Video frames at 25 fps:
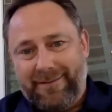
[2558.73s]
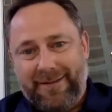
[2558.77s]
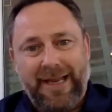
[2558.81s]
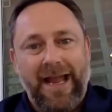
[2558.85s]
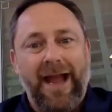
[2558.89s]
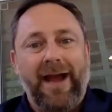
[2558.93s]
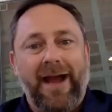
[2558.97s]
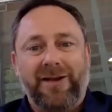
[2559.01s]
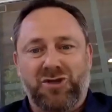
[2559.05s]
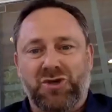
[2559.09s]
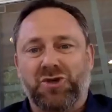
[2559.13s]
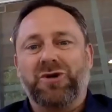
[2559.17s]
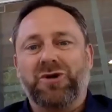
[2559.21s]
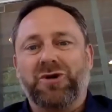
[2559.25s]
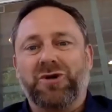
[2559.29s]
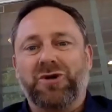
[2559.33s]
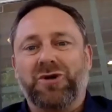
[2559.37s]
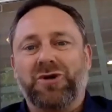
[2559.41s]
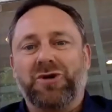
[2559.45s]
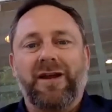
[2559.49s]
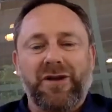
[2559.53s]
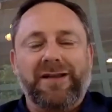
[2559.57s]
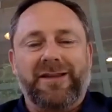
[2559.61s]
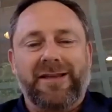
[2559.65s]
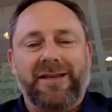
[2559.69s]
Yeah, sure
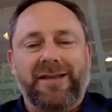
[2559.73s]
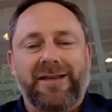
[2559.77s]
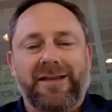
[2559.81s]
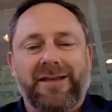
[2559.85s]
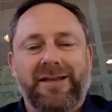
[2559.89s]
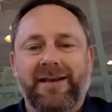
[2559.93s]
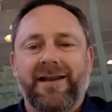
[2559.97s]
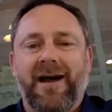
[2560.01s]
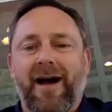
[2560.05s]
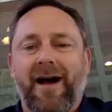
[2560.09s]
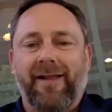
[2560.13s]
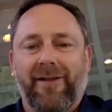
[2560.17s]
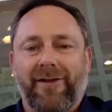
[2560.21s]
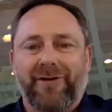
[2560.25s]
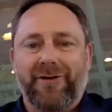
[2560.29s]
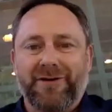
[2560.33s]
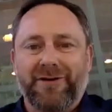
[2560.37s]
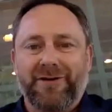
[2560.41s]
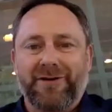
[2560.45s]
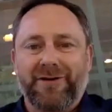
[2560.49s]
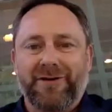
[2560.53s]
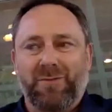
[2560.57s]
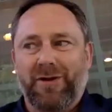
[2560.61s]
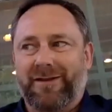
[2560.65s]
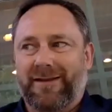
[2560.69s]
enough, you get the ten
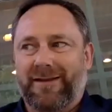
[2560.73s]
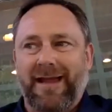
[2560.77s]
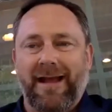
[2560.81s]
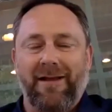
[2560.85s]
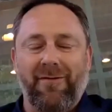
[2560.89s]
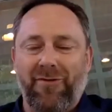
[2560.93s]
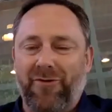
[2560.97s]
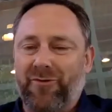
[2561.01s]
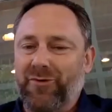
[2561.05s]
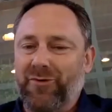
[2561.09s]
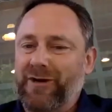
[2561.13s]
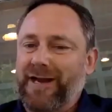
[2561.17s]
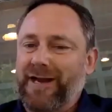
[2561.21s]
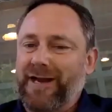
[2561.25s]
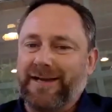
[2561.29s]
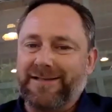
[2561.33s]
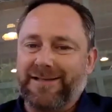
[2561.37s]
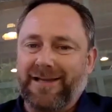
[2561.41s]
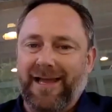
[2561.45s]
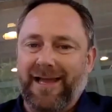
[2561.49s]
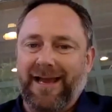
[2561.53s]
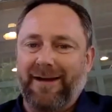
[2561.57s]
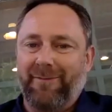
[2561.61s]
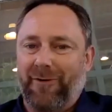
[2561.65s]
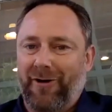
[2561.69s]
dollars, but that three
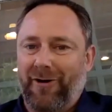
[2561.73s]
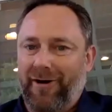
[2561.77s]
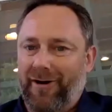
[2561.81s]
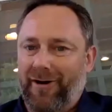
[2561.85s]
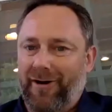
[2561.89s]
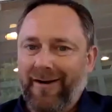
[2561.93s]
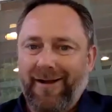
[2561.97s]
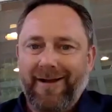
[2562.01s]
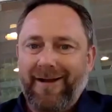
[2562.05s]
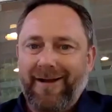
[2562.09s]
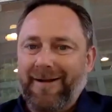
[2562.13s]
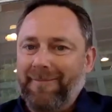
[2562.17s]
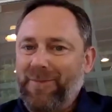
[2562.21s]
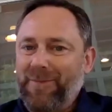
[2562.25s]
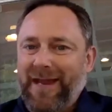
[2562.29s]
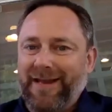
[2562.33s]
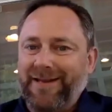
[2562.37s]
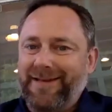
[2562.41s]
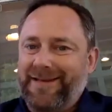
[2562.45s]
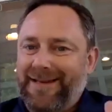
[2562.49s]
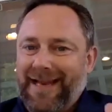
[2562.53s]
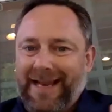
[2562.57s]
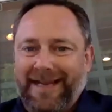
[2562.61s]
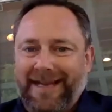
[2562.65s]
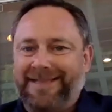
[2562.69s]
days labor,
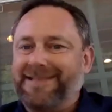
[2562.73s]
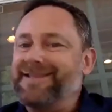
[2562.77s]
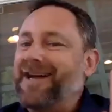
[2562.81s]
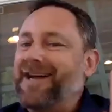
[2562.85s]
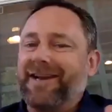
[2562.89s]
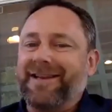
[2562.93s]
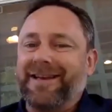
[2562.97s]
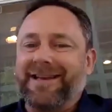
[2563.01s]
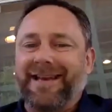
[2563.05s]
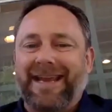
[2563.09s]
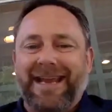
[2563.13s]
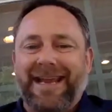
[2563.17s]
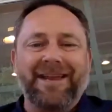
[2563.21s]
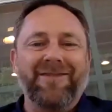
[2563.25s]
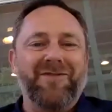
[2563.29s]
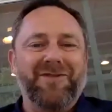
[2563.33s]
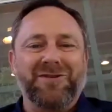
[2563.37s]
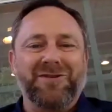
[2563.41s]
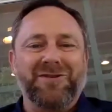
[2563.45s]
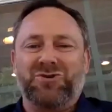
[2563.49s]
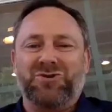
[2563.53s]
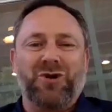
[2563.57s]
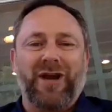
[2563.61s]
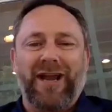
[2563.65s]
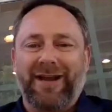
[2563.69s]
it, it's not an
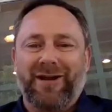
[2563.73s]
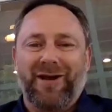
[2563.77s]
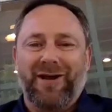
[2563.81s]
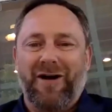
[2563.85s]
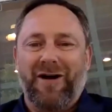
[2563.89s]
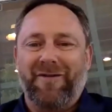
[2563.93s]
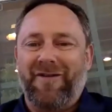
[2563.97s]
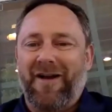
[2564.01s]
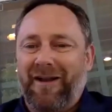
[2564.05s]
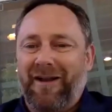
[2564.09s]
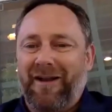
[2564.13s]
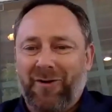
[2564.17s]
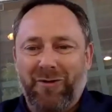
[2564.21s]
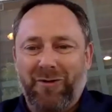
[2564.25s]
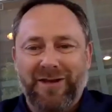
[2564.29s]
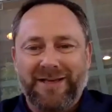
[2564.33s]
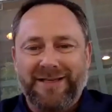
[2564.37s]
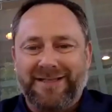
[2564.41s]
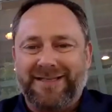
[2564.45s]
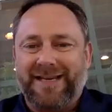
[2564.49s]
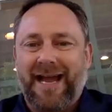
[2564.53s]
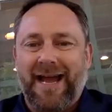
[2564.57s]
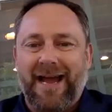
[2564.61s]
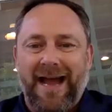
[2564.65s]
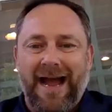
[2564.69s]
even trade-off. I know
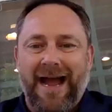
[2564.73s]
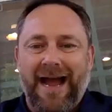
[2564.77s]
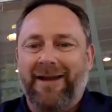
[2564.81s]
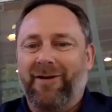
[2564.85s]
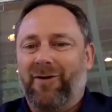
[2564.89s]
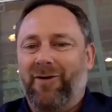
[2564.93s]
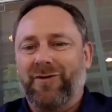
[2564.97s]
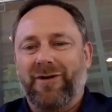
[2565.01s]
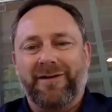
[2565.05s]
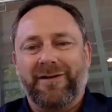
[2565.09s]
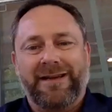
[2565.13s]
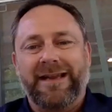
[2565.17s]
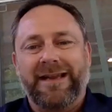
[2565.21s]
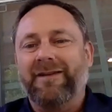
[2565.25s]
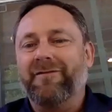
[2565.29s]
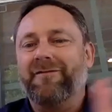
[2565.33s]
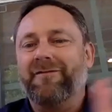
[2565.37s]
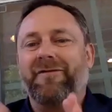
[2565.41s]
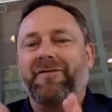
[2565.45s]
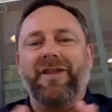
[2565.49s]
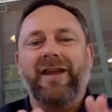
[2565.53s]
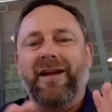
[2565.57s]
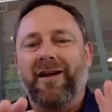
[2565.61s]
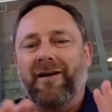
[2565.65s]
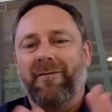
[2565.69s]
these guys. I don't
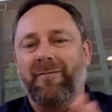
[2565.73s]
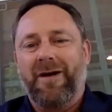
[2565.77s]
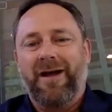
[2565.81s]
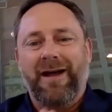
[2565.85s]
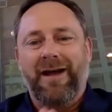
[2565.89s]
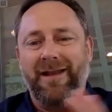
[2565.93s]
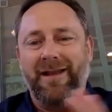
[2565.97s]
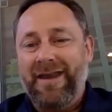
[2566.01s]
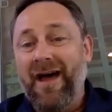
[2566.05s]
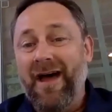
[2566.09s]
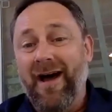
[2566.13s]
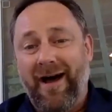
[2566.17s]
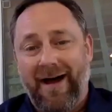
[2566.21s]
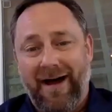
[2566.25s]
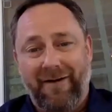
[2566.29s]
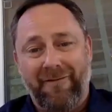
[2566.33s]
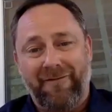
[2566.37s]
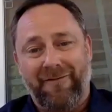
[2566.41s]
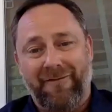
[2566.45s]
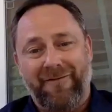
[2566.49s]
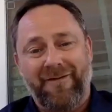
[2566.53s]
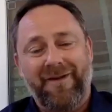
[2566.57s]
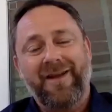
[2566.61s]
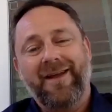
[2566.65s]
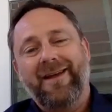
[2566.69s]
give them
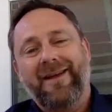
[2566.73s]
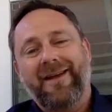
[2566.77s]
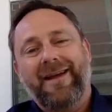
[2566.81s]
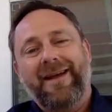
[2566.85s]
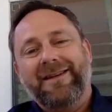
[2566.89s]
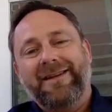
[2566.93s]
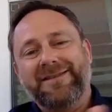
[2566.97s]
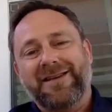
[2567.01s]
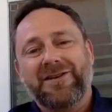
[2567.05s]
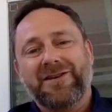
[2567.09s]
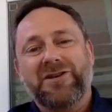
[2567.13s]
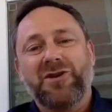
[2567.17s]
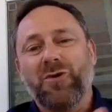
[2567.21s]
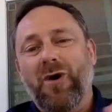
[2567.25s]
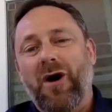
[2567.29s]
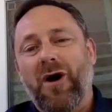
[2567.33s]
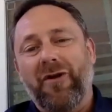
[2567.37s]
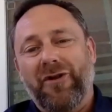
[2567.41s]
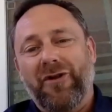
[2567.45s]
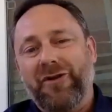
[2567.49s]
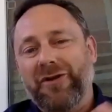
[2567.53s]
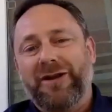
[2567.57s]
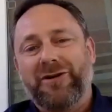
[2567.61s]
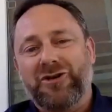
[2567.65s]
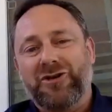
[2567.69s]
enough to do
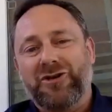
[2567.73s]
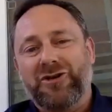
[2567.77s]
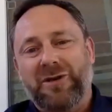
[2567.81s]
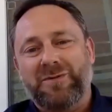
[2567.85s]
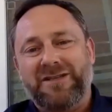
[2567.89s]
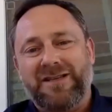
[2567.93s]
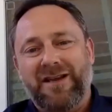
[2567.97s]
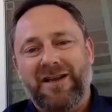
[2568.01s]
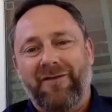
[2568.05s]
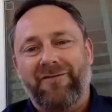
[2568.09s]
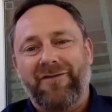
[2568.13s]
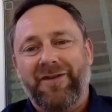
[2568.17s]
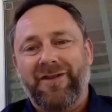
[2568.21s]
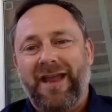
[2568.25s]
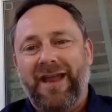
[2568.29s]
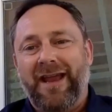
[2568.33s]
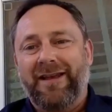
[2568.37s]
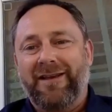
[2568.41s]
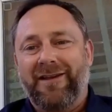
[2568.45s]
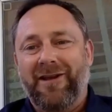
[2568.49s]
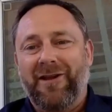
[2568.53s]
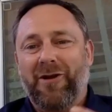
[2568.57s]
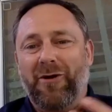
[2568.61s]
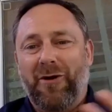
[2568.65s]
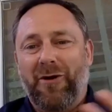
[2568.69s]
all the leadership stuff that
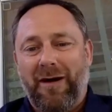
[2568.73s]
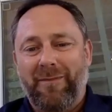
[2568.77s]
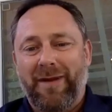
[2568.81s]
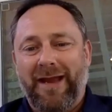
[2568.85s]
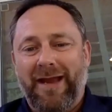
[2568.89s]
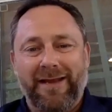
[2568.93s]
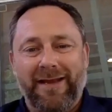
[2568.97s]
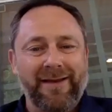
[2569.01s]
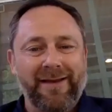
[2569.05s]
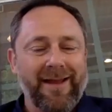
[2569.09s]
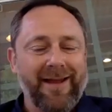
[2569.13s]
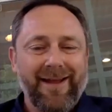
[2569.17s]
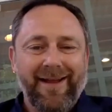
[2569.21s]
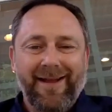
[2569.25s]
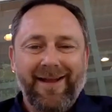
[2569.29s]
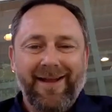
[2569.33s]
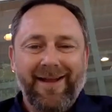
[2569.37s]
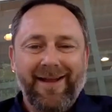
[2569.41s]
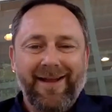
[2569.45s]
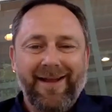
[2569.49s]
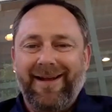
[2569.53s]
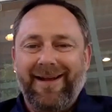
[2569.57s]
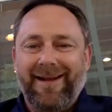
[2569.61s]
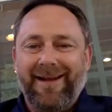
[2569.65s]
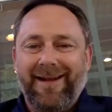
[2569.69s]
they do. I mean,
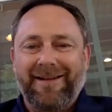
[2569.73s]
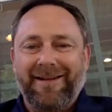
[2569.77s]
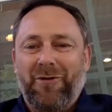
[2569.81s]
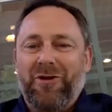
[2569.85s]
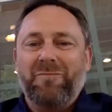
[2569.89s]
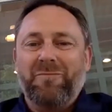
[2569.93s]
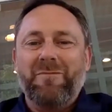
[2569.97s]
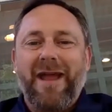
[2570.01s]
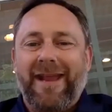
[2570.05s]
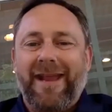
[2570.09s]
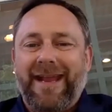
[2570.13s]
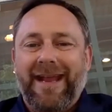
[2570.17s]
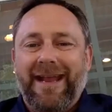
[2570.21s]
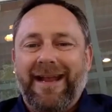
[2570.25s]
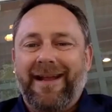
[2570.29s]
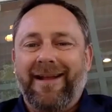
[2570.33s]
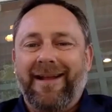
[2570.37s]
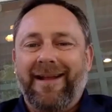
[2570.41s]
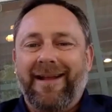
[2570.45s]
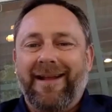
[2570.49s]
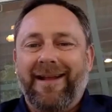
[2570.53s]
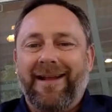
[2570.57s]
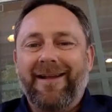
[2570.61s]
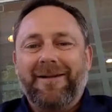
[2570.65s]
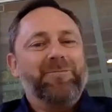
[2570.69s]
uh, you know, they're
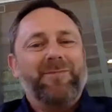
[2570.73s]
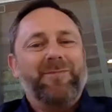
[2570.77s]
making